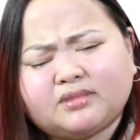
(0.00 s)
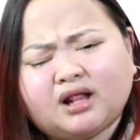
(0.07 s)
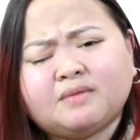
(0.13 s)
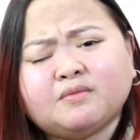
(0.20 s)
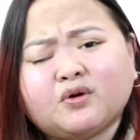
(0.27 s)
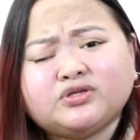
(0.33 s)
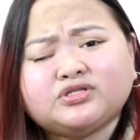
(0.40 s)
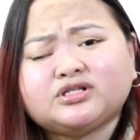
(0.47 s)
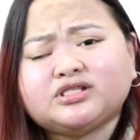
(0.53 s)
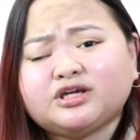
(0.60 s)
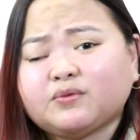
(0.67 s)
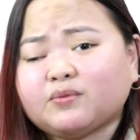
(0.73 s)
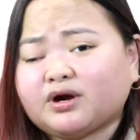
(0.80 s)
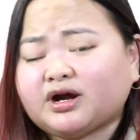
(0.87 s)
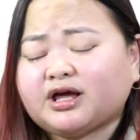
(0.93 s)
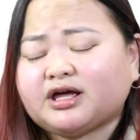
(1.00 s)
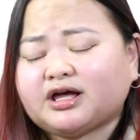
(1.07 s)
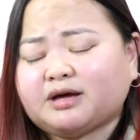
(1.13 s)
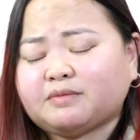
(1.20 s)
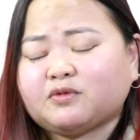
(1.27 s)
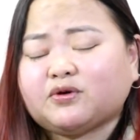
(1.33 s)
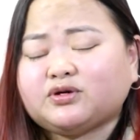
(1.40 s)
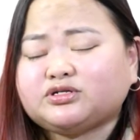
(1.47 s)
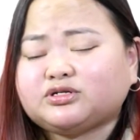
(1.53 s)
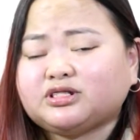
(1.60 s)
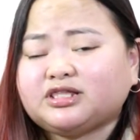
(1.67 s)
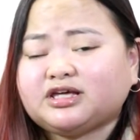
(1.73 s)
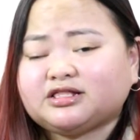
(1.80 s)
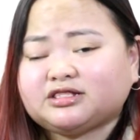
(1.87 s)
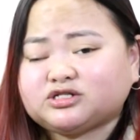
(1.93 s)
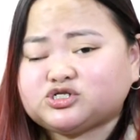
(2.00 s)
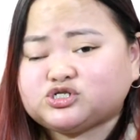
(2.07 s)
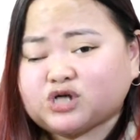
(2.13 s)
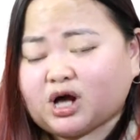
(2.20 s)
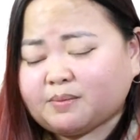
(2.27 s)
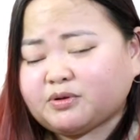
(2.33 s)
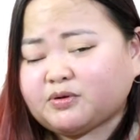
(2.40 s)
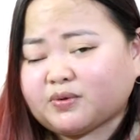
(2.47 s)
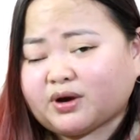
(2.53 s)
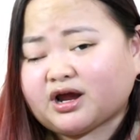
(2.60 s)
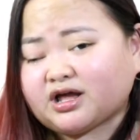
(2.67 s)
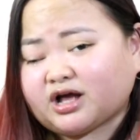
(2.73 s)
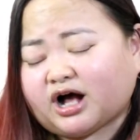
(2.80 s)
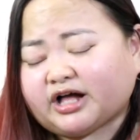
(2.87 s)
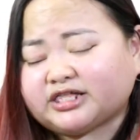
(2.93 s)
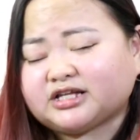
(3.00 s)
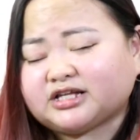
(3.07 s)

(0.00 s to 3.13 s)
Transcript: I'm going to link the Shopee where I got